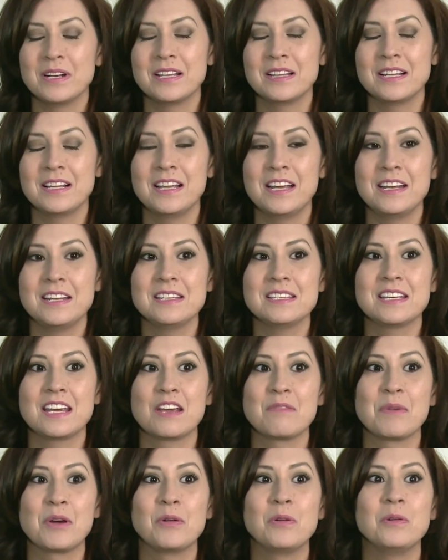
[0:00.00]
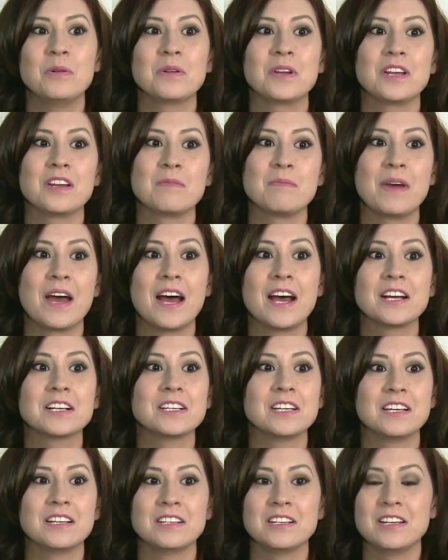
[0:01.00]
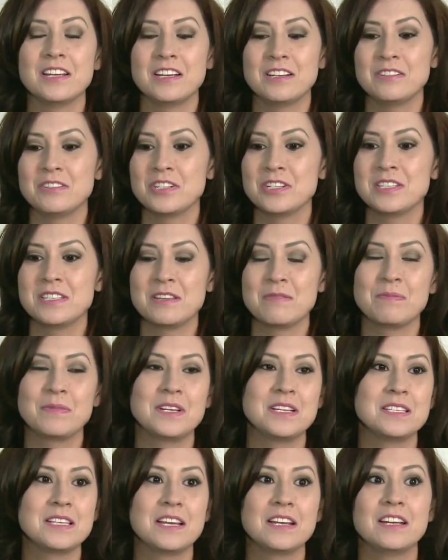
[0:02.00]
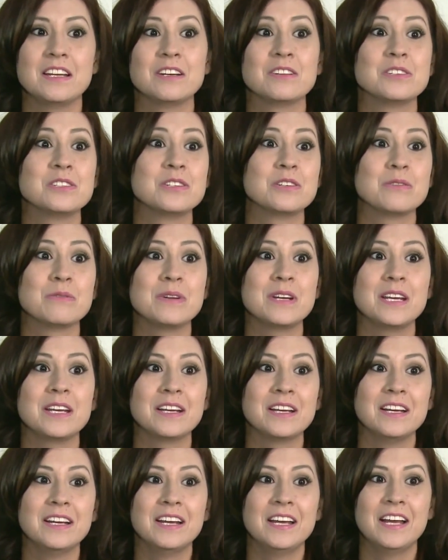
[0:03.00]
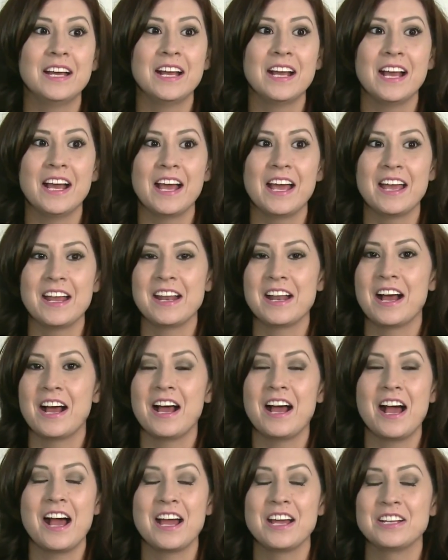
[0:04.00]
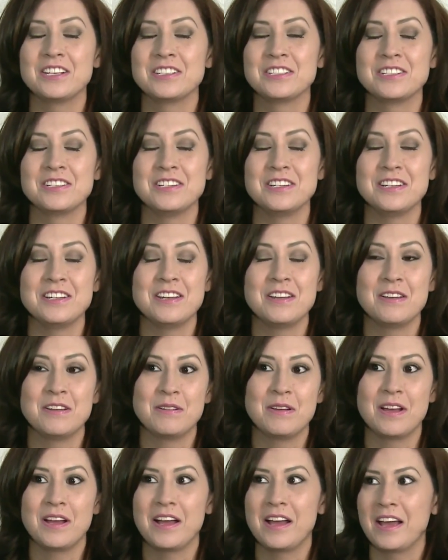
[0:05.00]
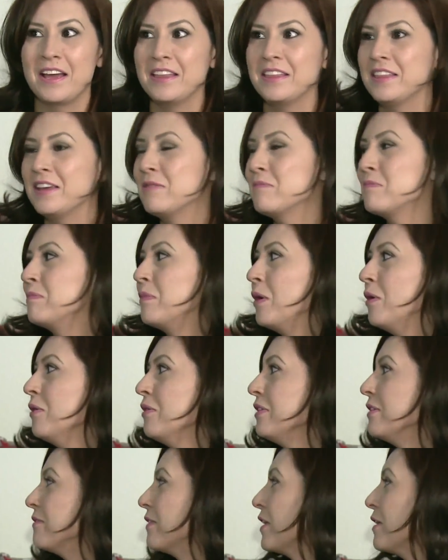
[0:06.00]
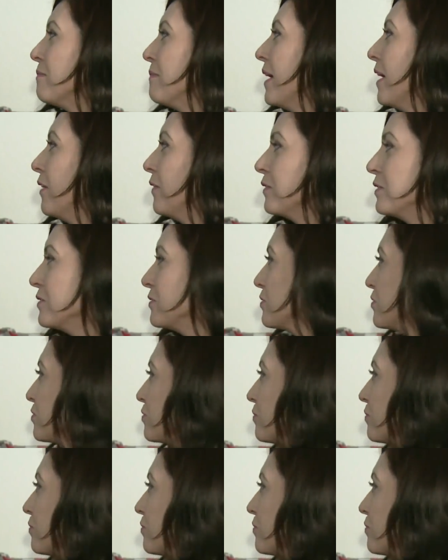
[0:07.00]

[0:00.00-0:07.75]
One of the ladies came out holding a bag and just simply said, here's your ring. And I think both of our mouths